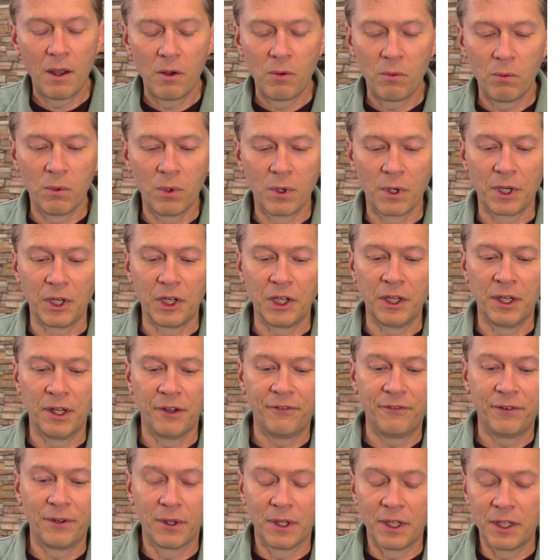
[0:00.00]

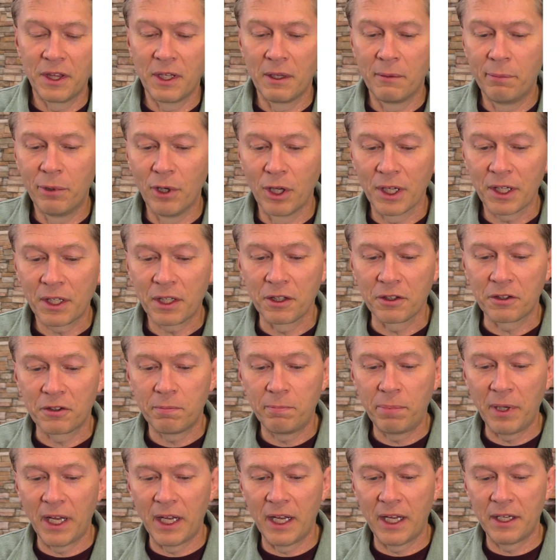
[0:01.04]
If you're in the book, it's
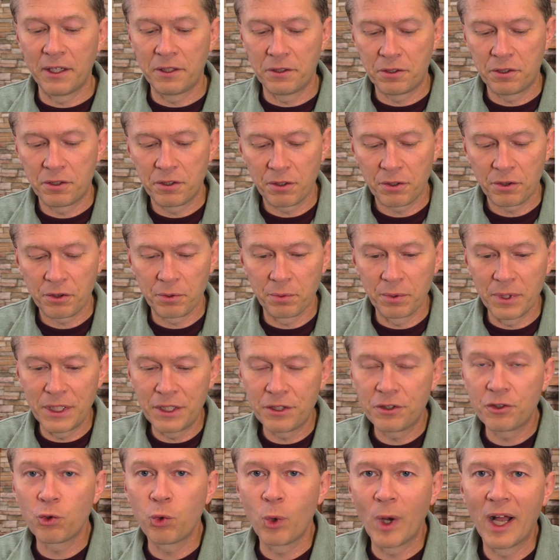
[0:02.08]
page
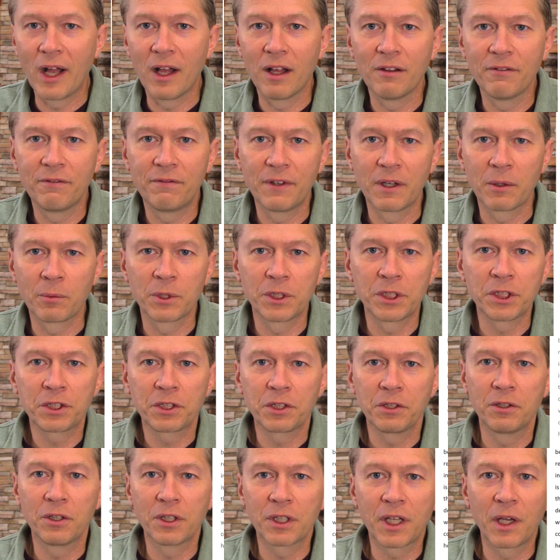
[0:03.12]
312, and we're just
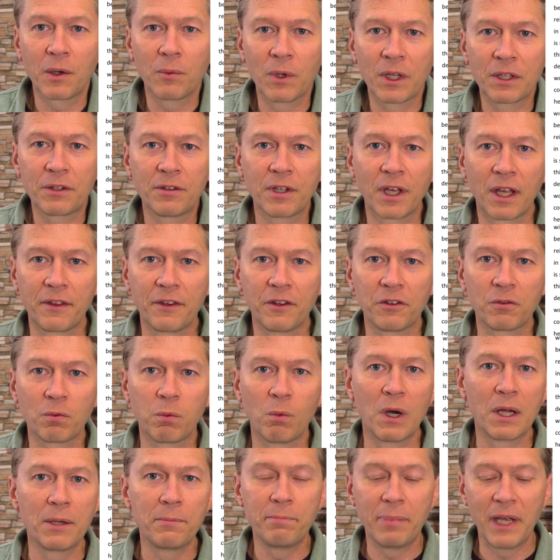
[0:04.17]
going to look at what's on this
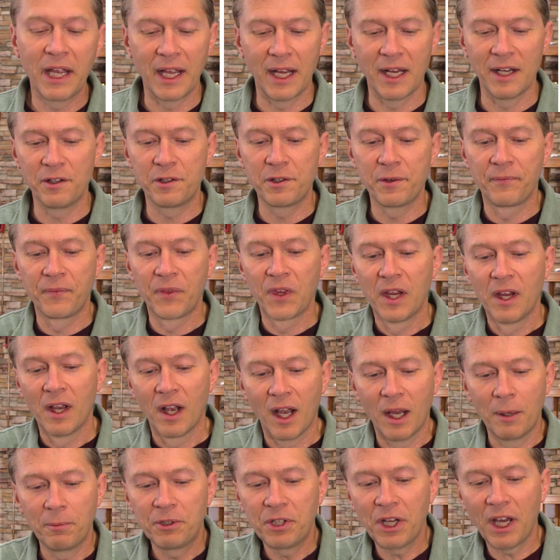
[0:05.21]
one page.
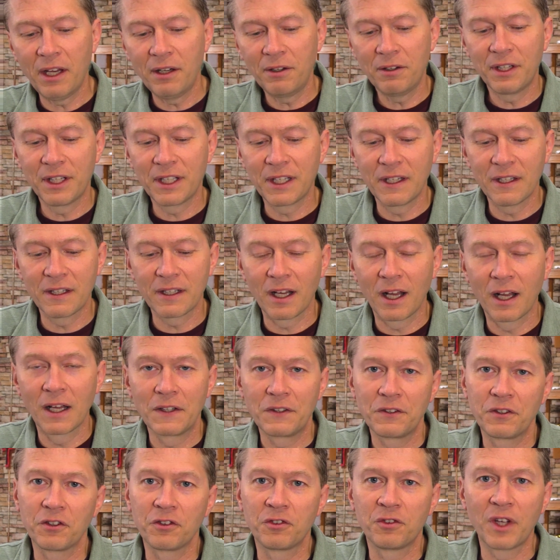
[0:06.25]
I'm titling it On
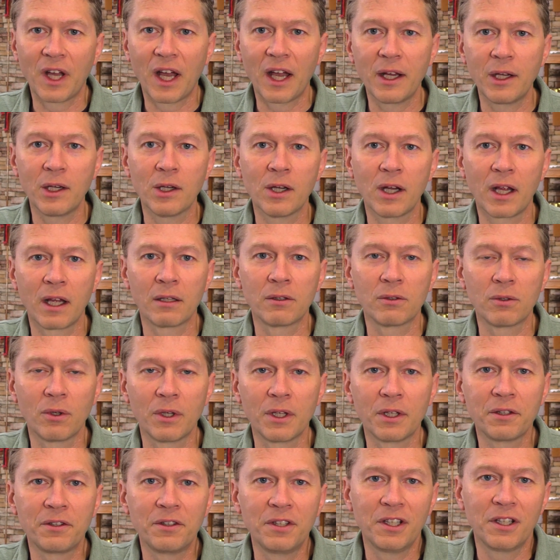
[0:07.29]
Desire and
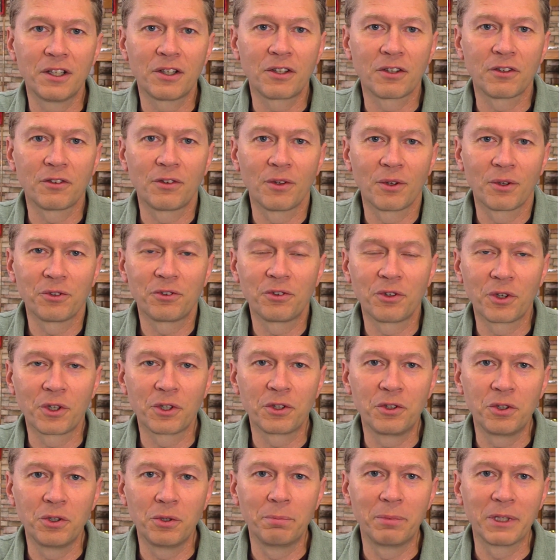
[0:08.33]
Loyalty because those are the
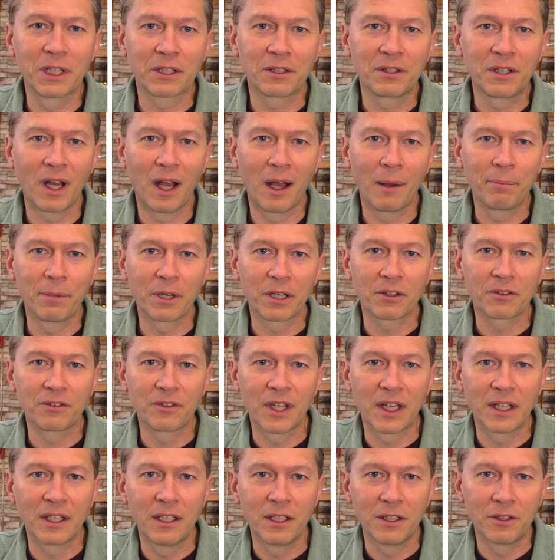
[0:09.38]
two big topics
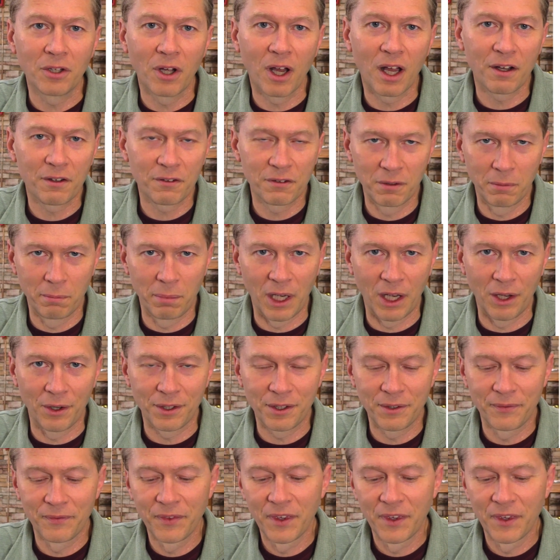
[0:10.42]
that he talks about.